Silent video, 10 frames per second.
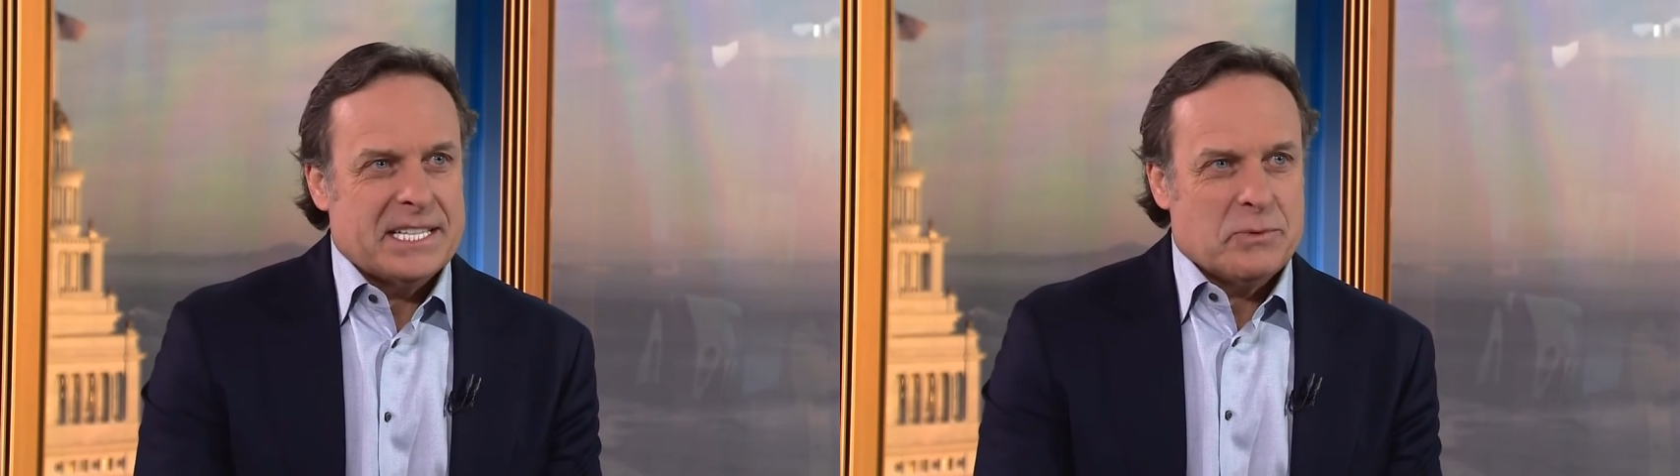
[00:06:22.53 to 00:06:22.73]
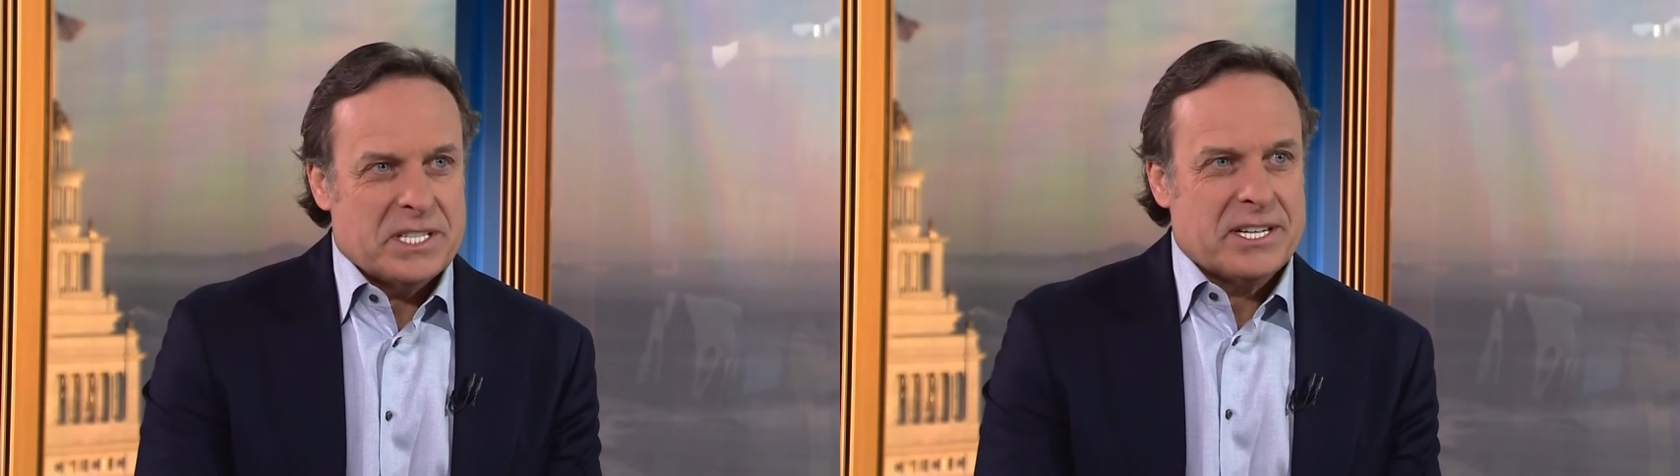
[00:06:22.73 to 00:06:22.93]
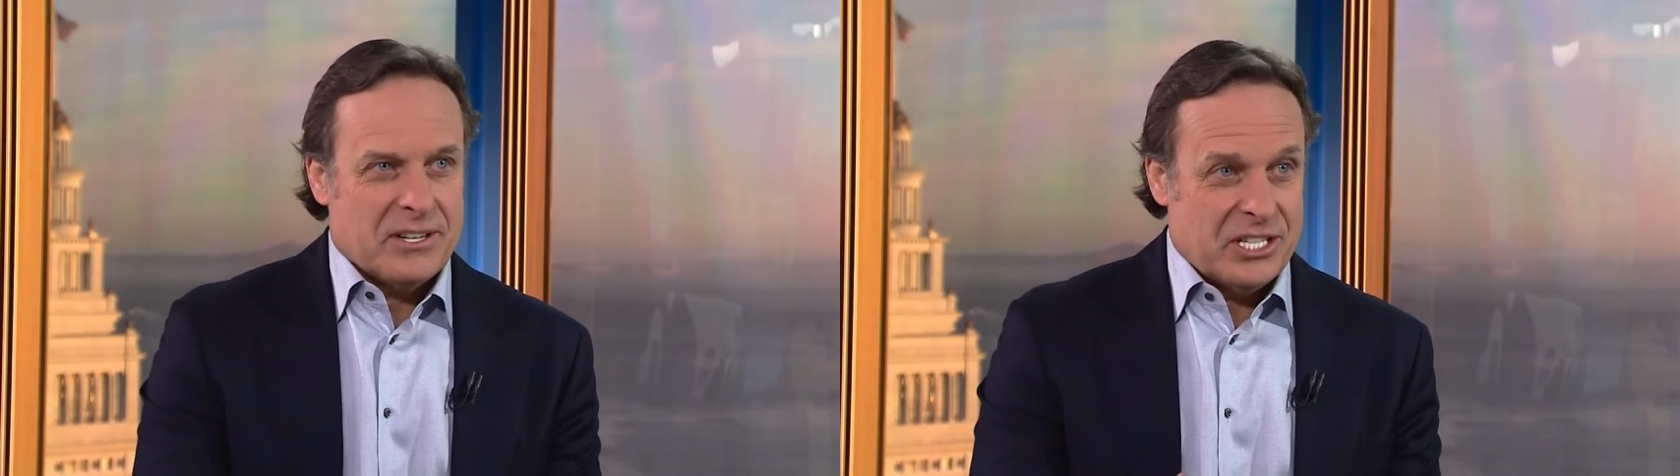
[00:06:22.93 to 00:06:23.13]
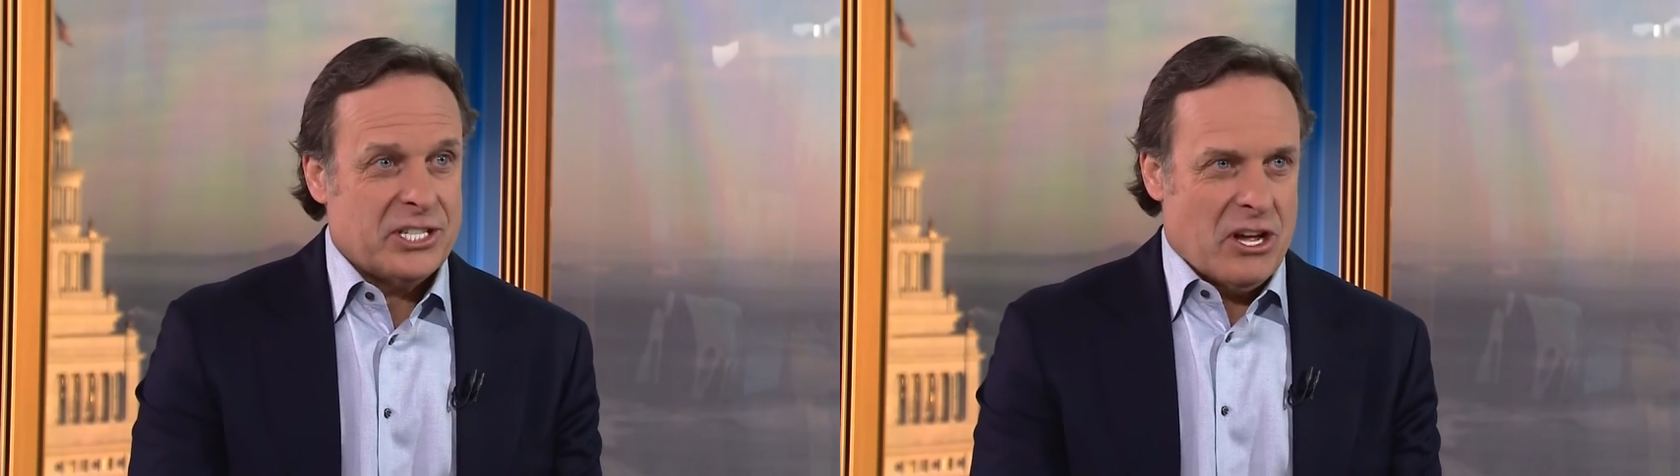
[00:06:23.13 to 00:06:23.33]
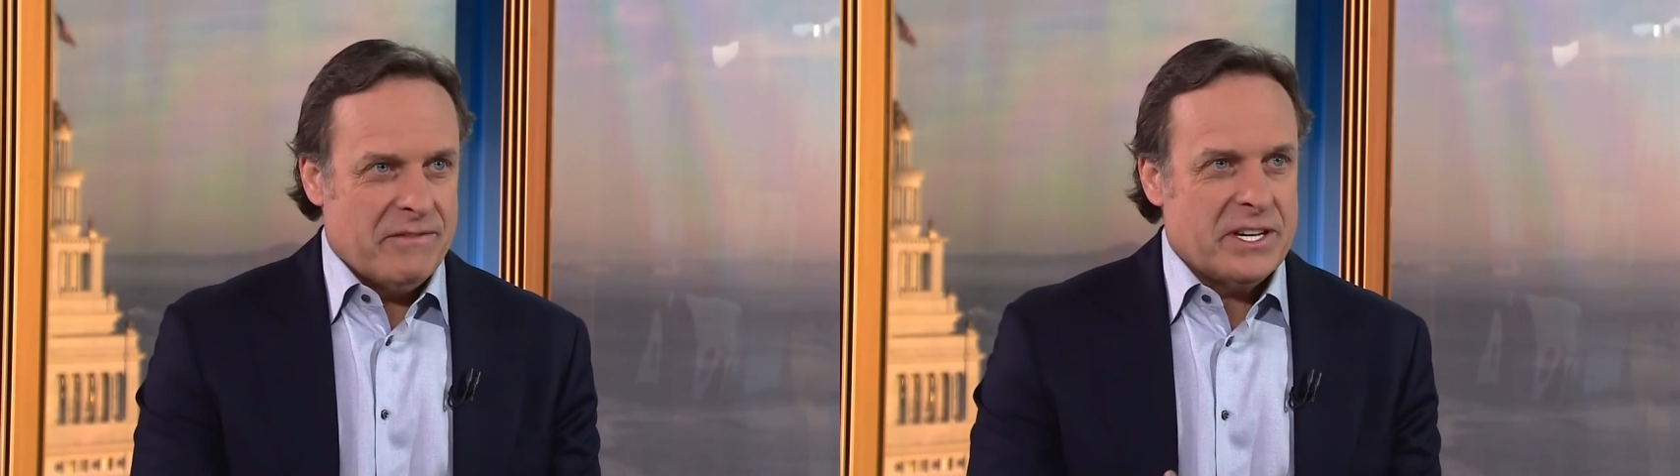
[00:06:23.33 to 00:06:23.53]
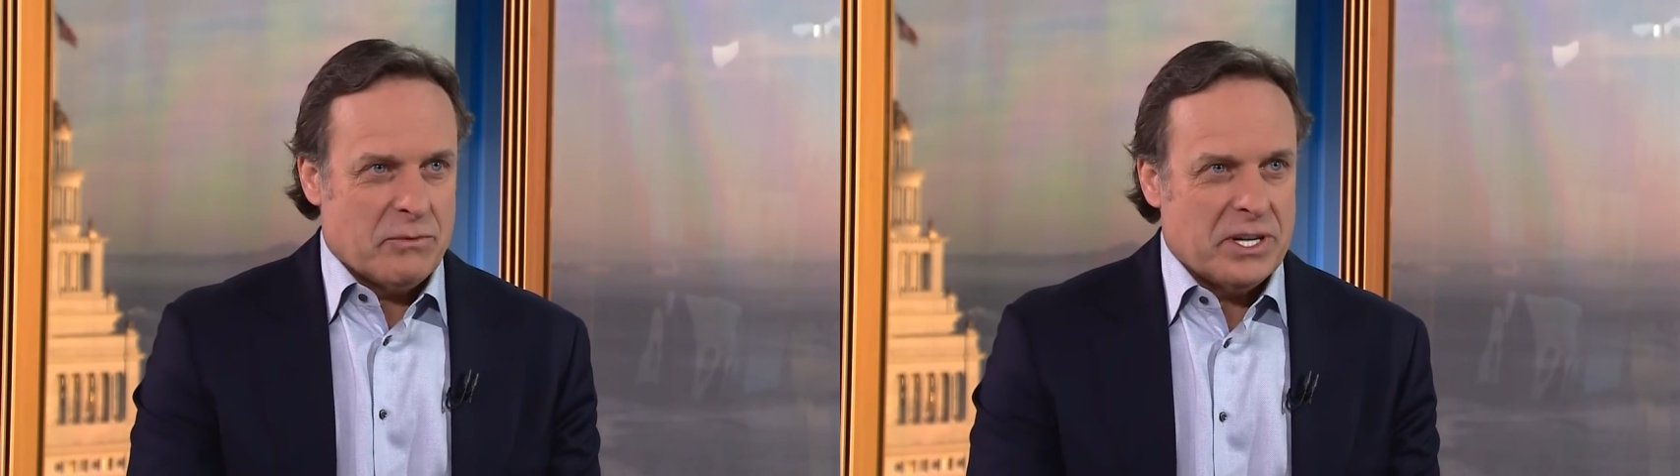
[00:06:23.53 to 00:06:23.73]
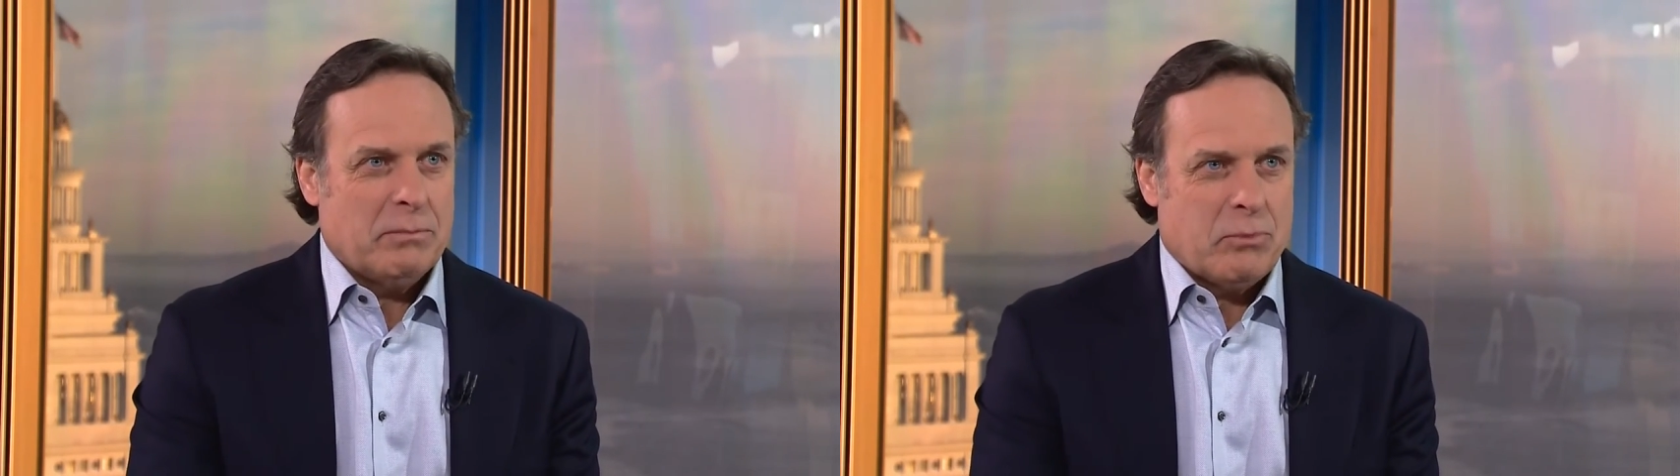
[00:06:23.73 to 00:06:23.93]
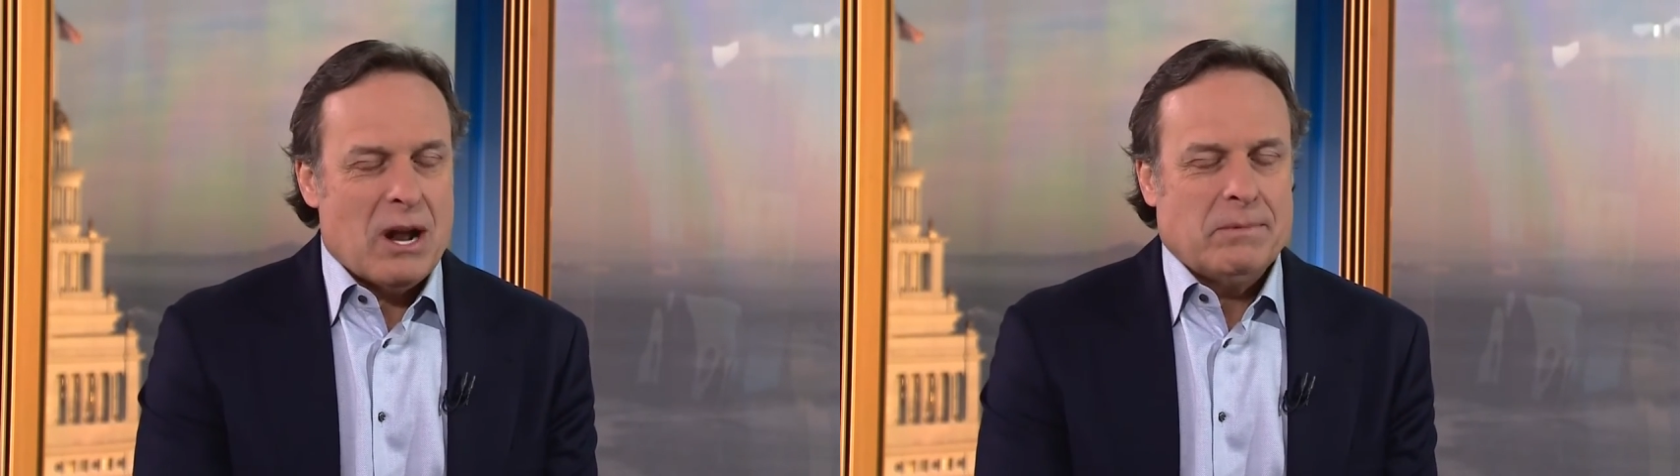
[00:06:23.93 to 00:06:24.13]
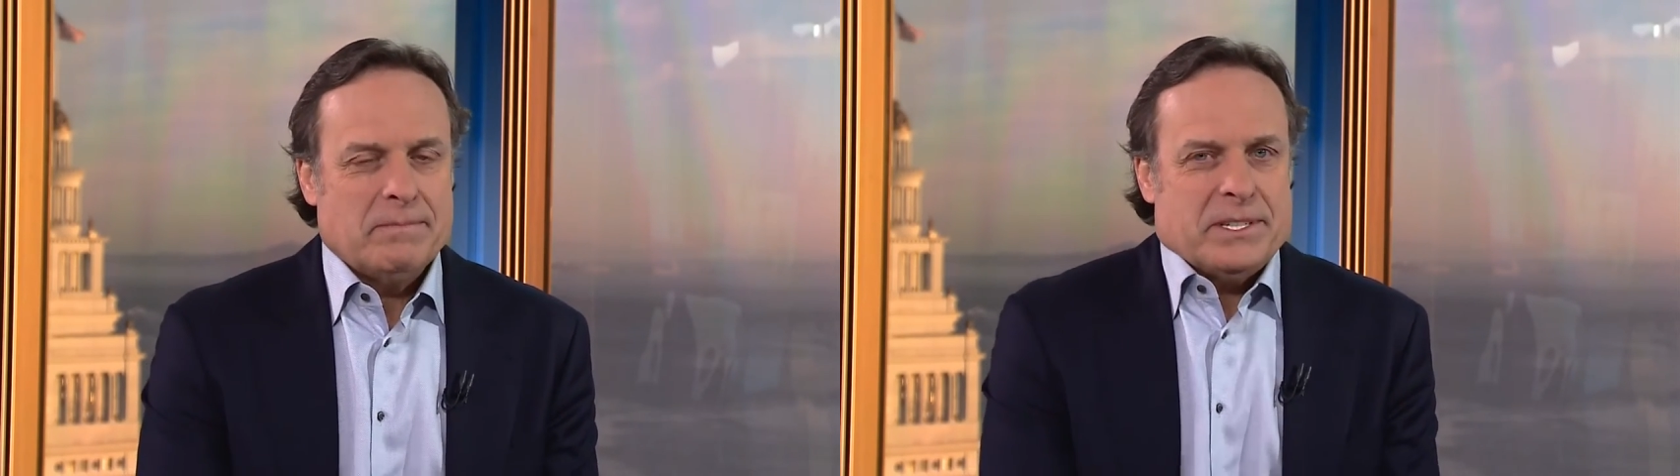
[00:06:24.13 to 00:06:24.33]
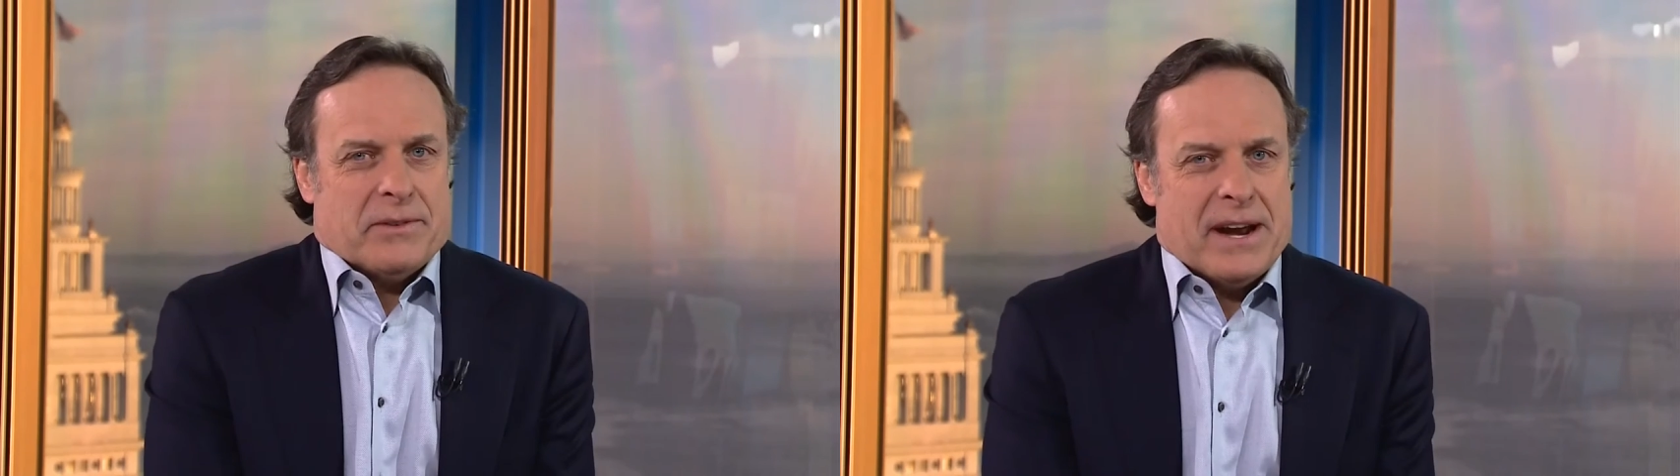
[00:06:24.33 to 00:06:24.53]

as we start solving real problems